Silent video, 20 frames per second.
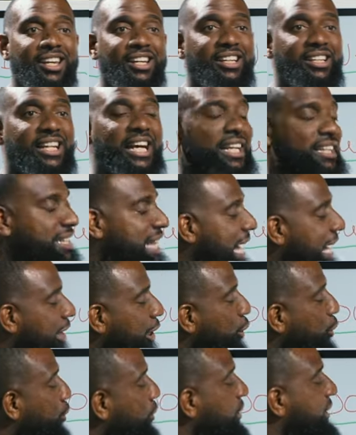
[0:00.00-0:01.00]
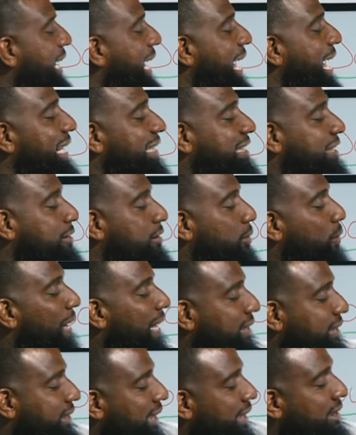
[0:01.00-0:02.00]
that thing lose the S.
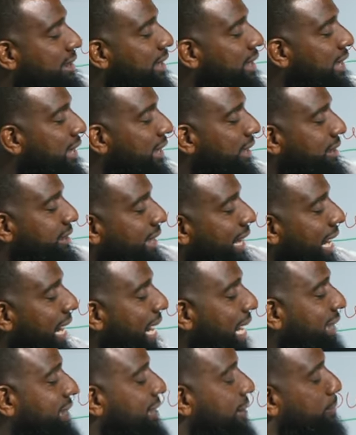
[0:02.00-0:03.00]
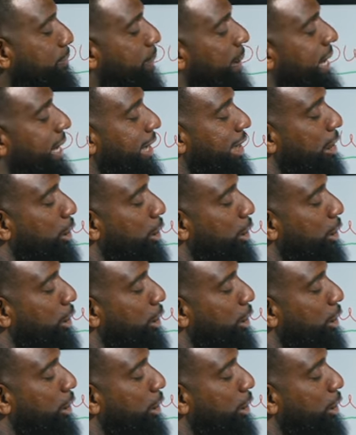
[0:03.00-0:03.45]
Watch this. The S&P can